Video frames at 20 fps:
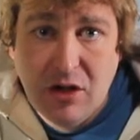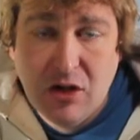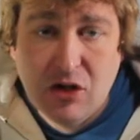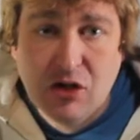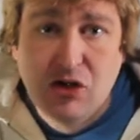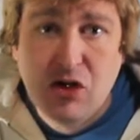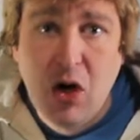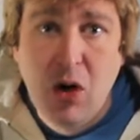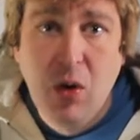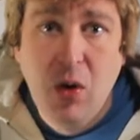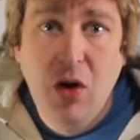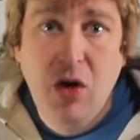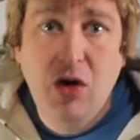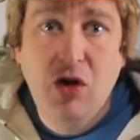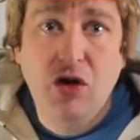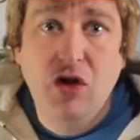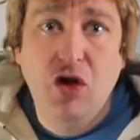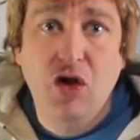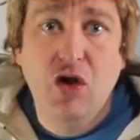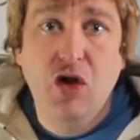So
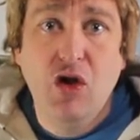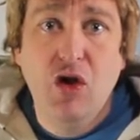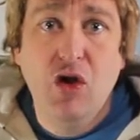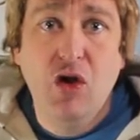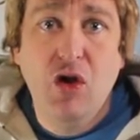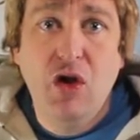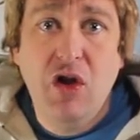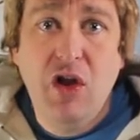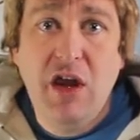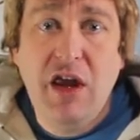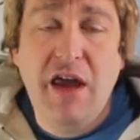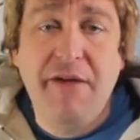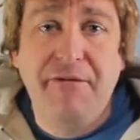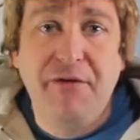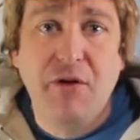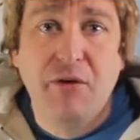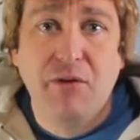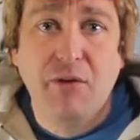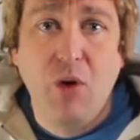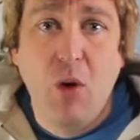if
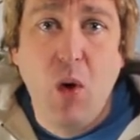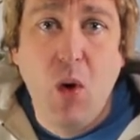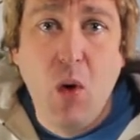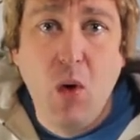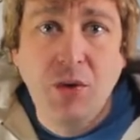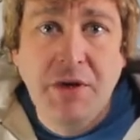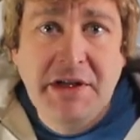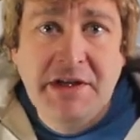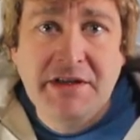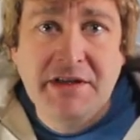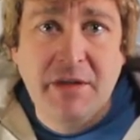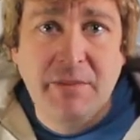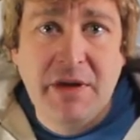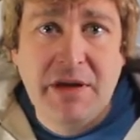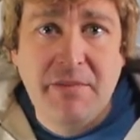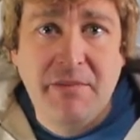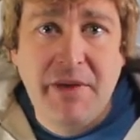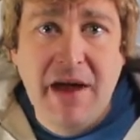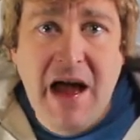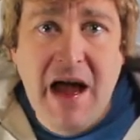you're holding
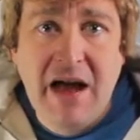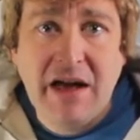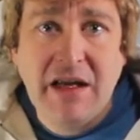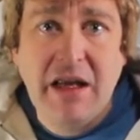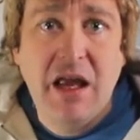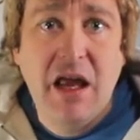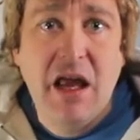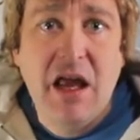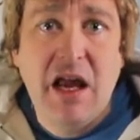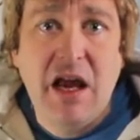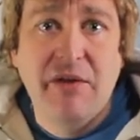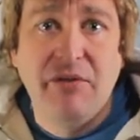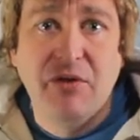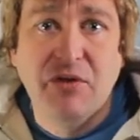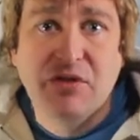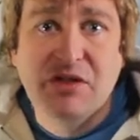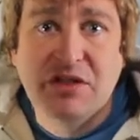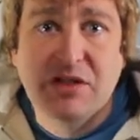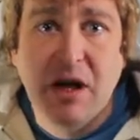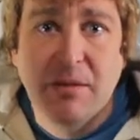something back, if
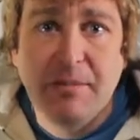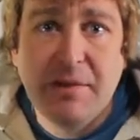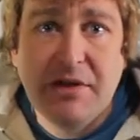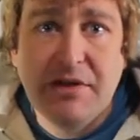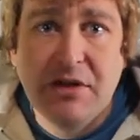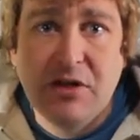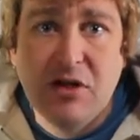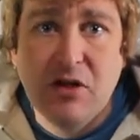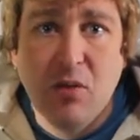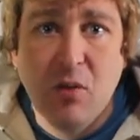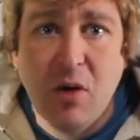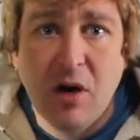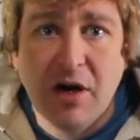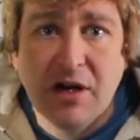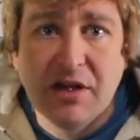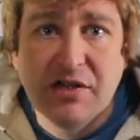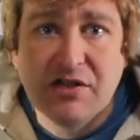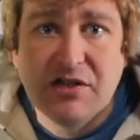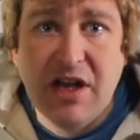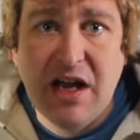there's something that you want
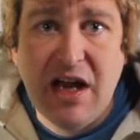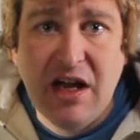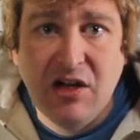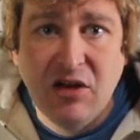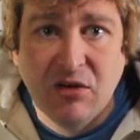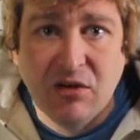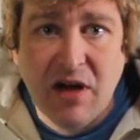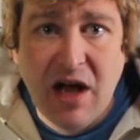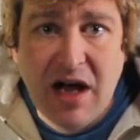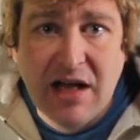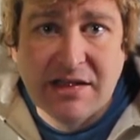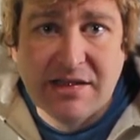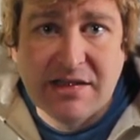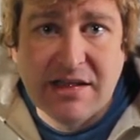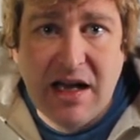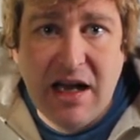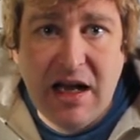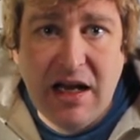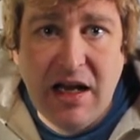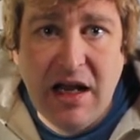to say and you're not
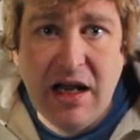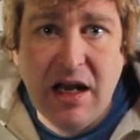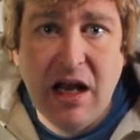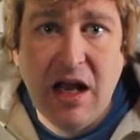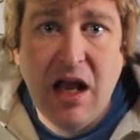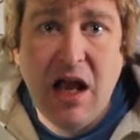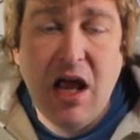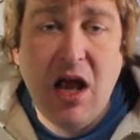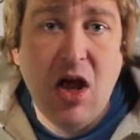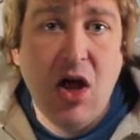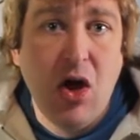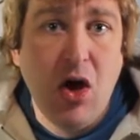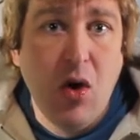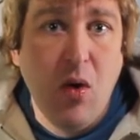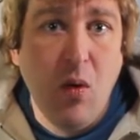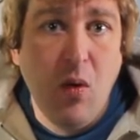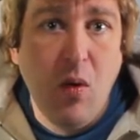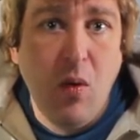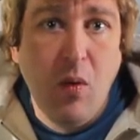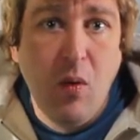saying it,
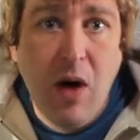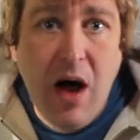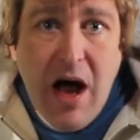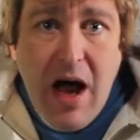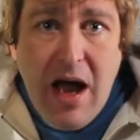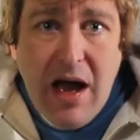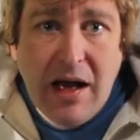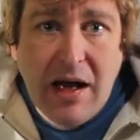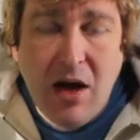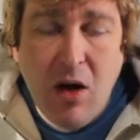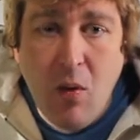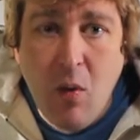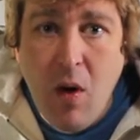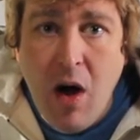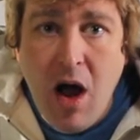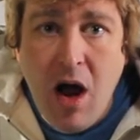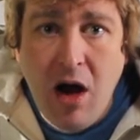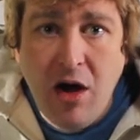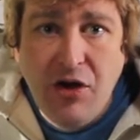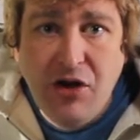why?
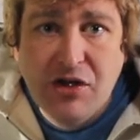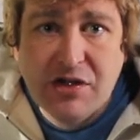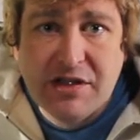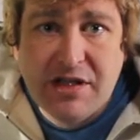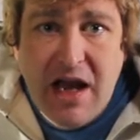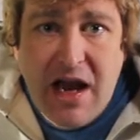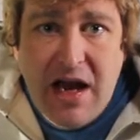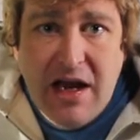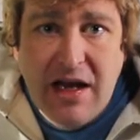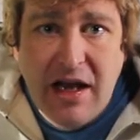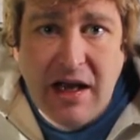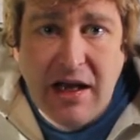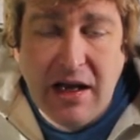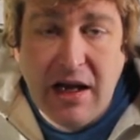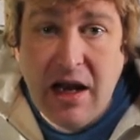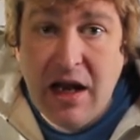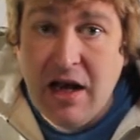Why aren't you saying it?